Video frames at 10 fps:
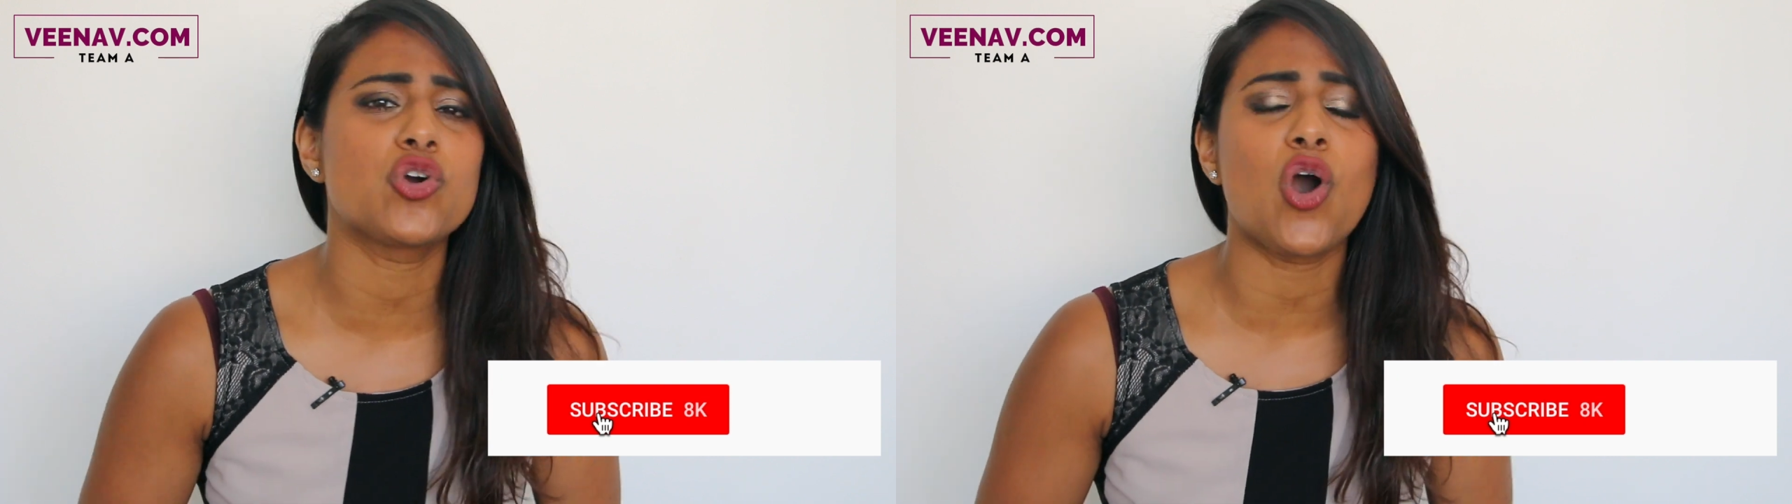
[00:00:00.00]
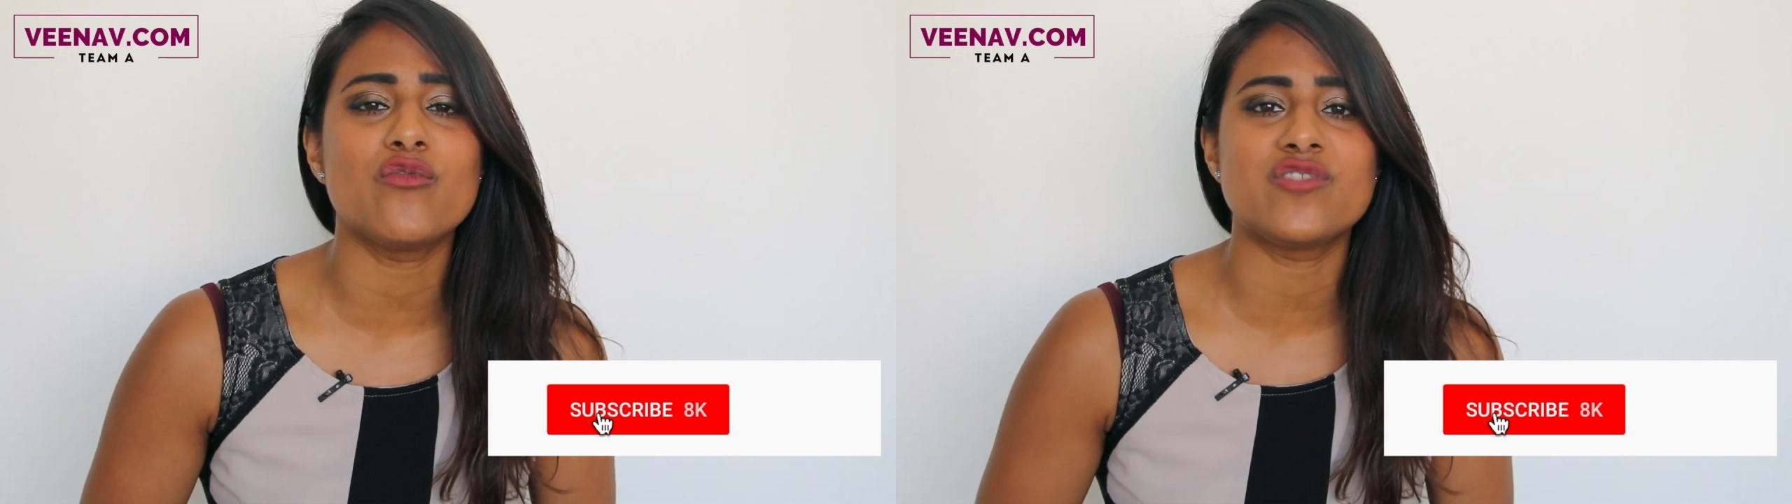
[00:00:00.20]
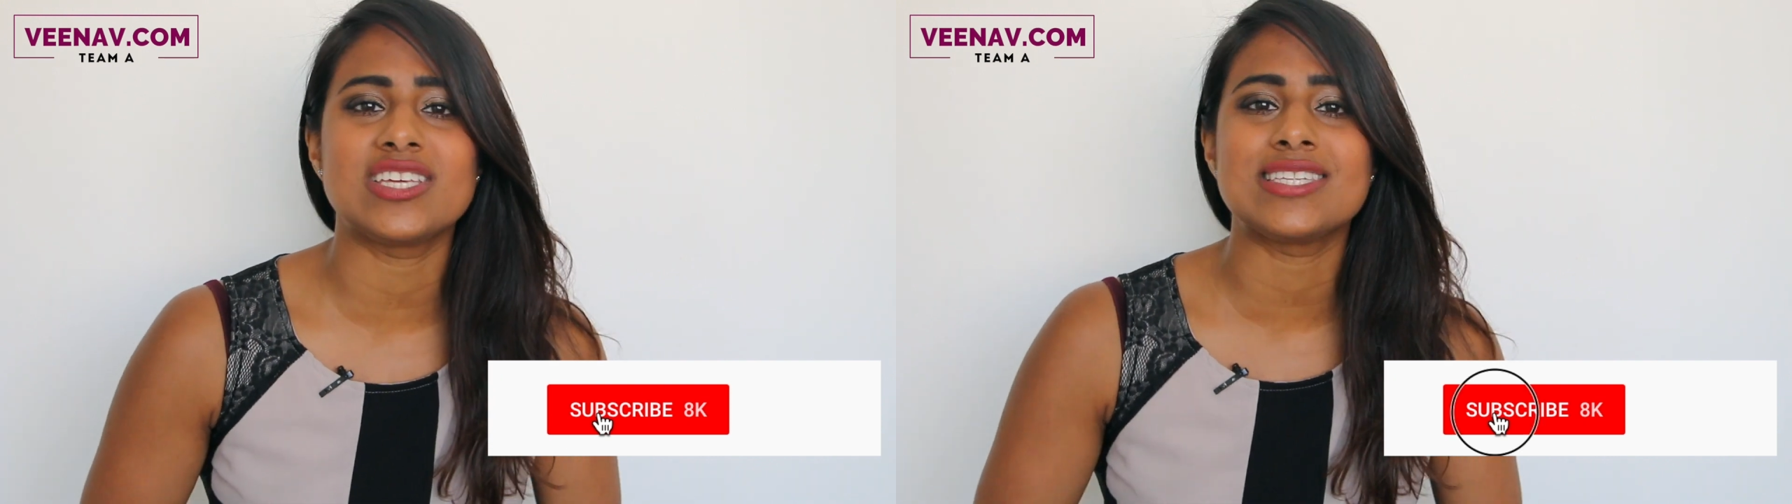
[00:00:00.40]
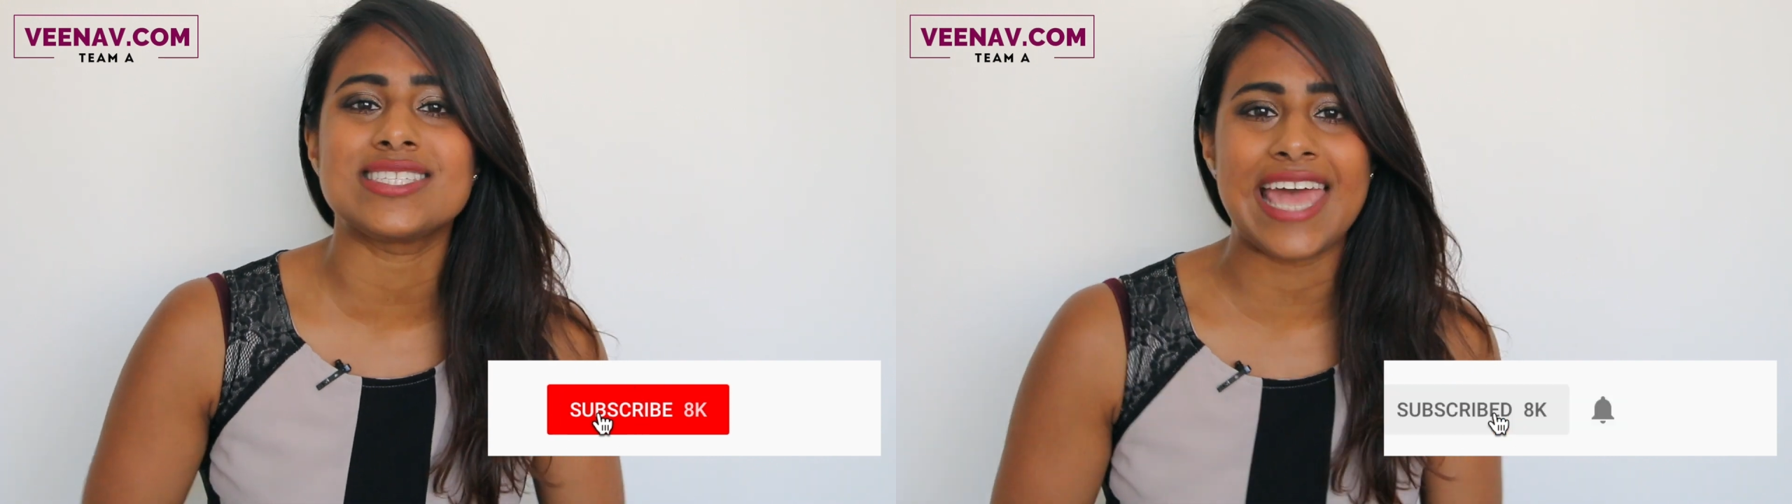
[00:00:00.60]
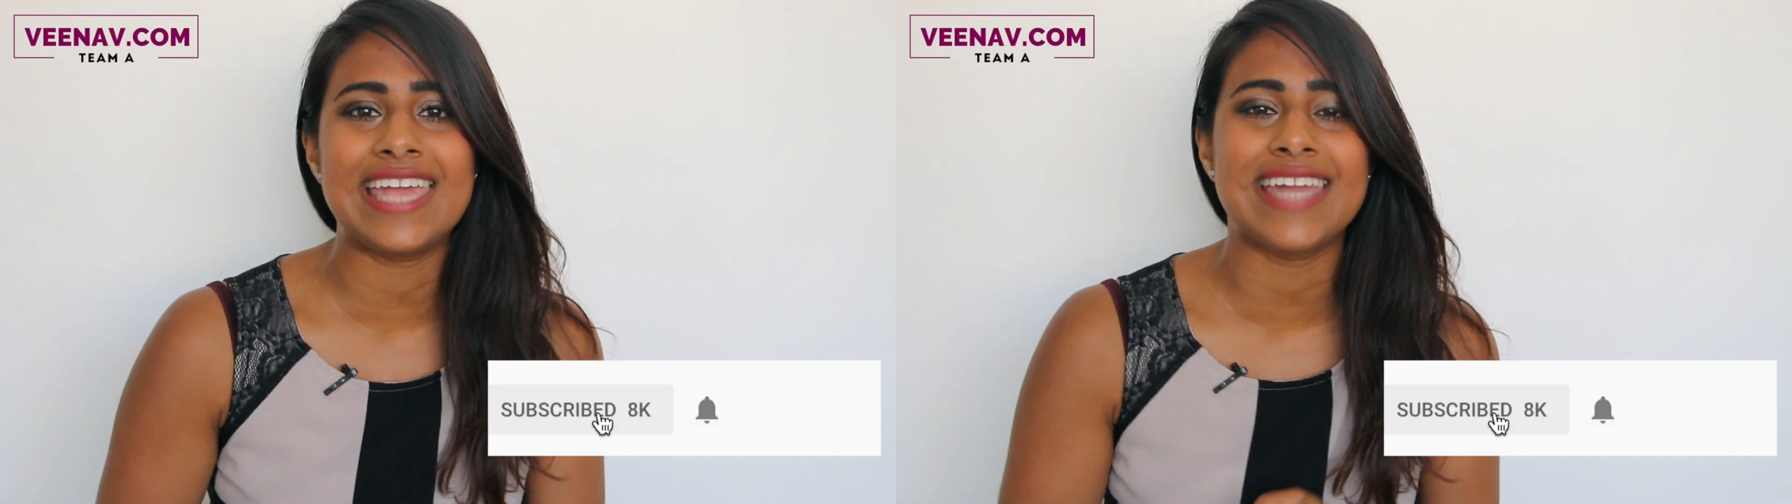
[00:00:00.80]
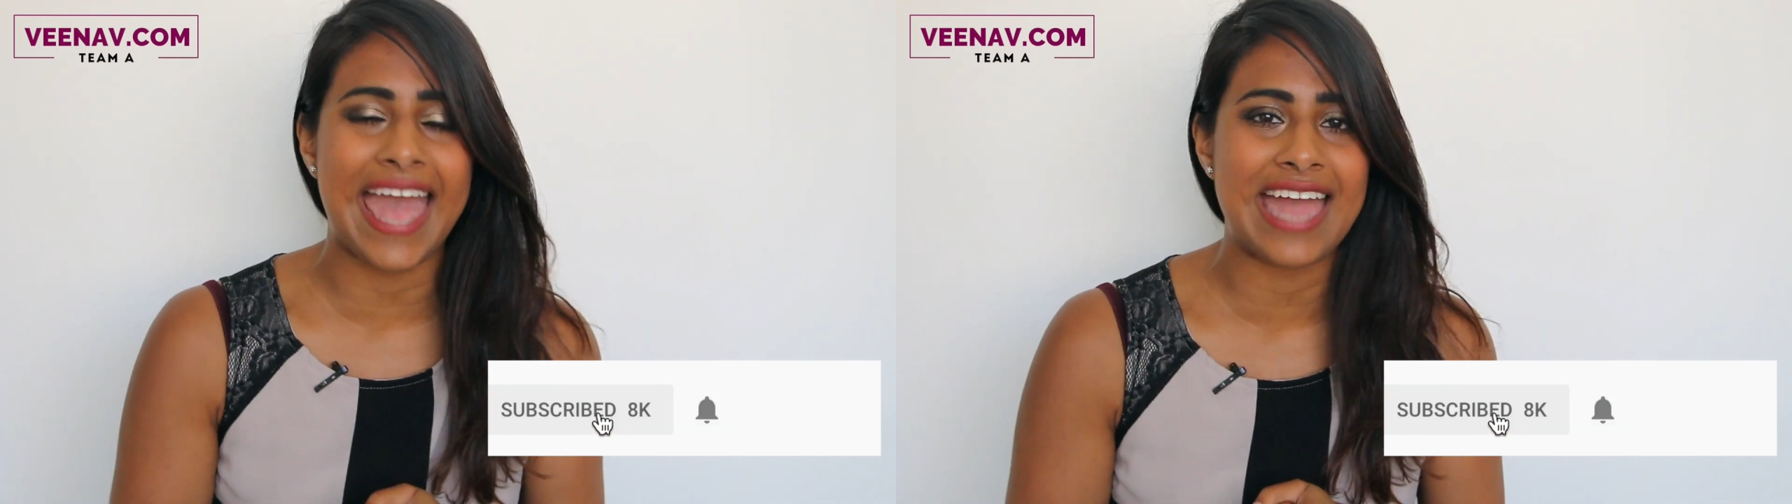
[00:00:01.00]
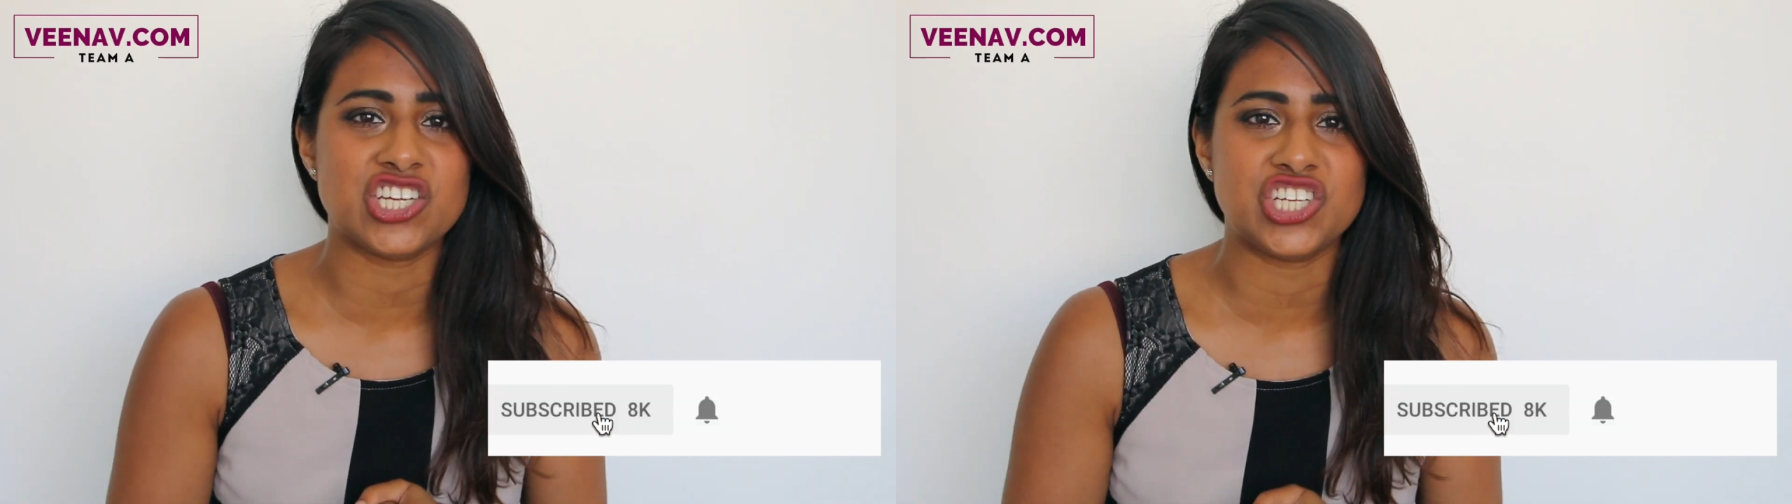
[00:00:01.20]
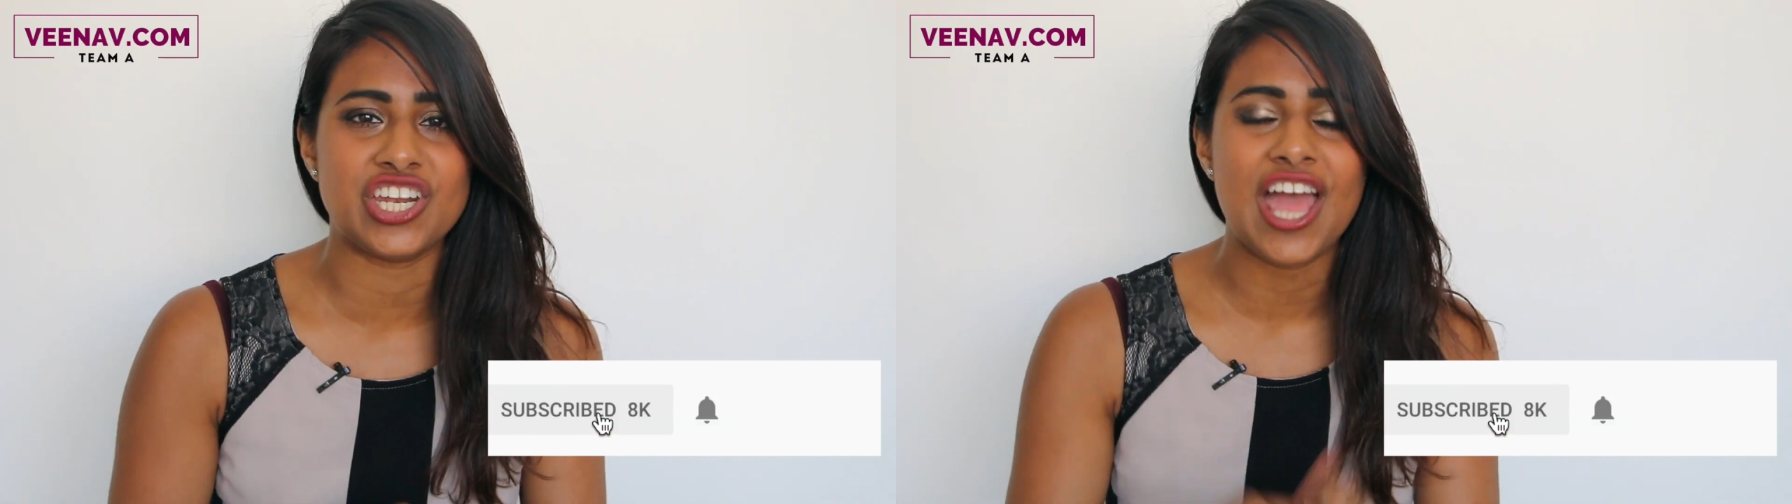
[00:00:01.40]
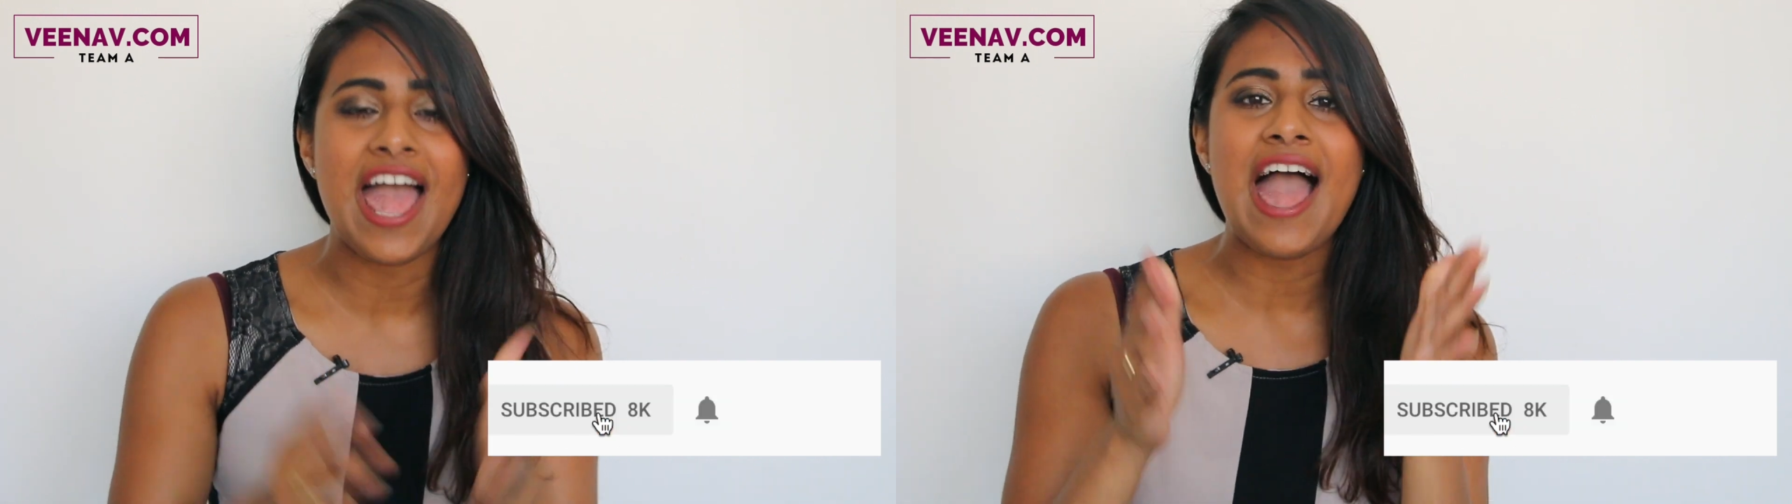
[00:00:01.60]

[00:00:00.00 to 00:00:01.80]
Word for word: confidence, take action,